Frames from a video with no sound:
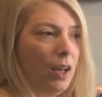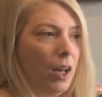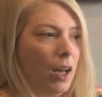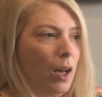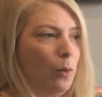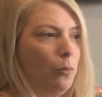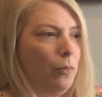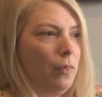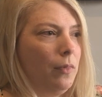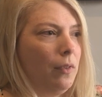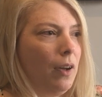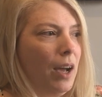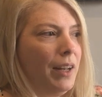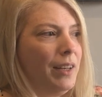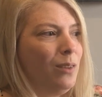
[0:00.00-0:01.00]

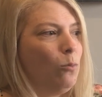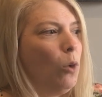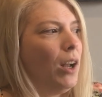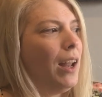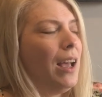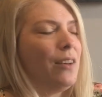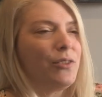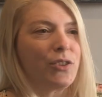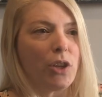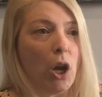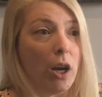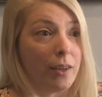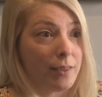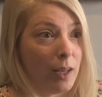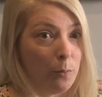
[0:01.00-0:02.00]
I didn't want to have
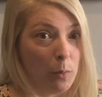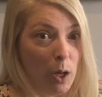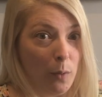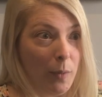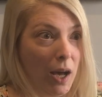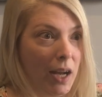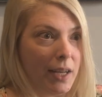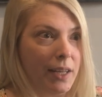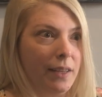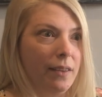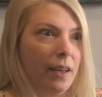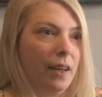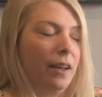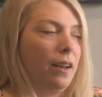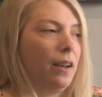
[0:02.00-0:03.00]
scars on my body
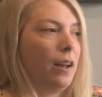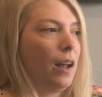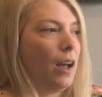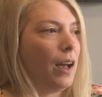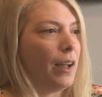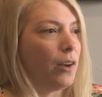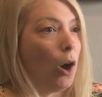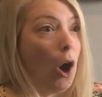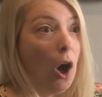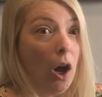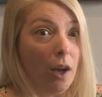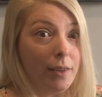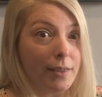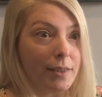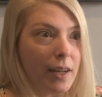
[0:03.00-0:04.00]
that I
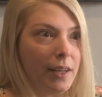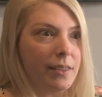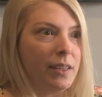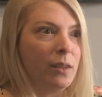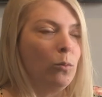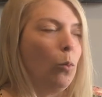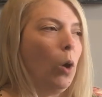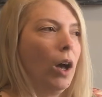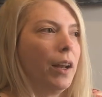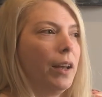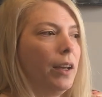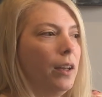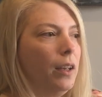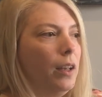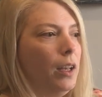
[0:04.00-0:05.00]
caused. I didn't want
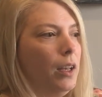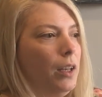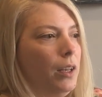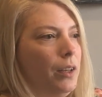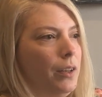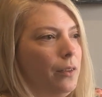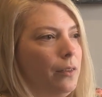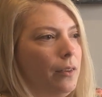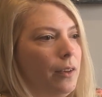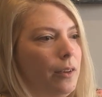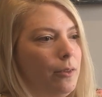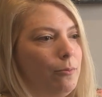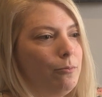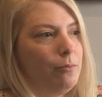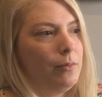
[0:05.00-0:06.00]
to
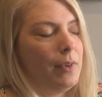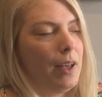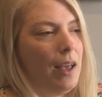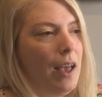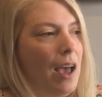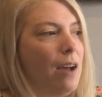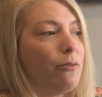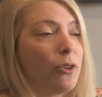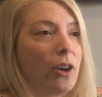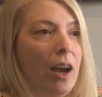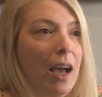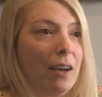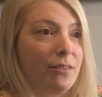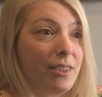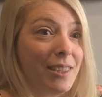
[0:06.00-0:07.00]
ever
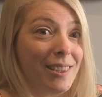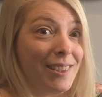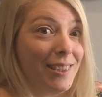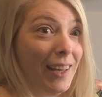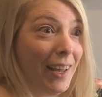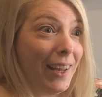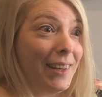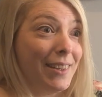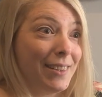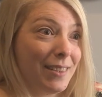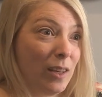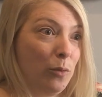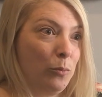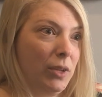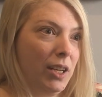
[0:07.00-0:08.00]
have to say to
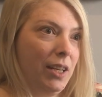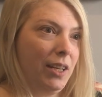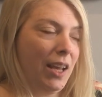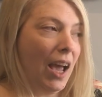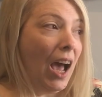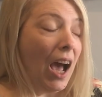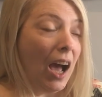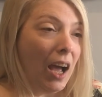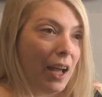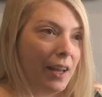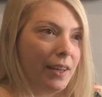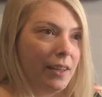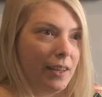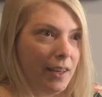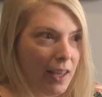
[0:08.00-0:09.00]
somebody, yeah,
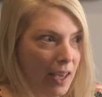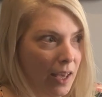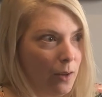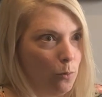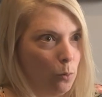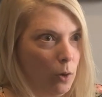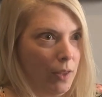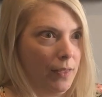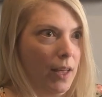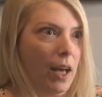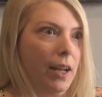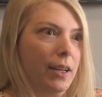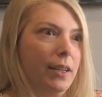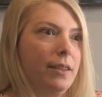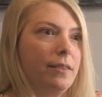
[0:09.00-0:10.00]
I get what
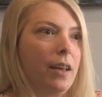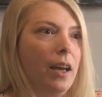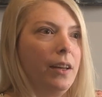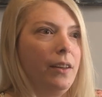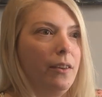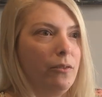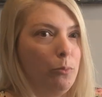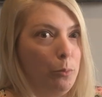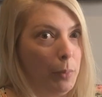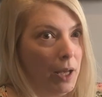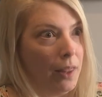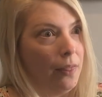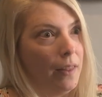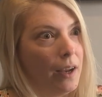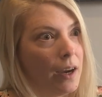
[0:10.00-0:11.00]
that is. I have
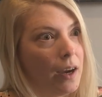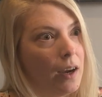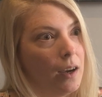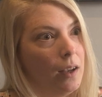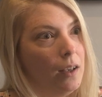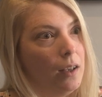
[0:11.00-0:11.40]
been there.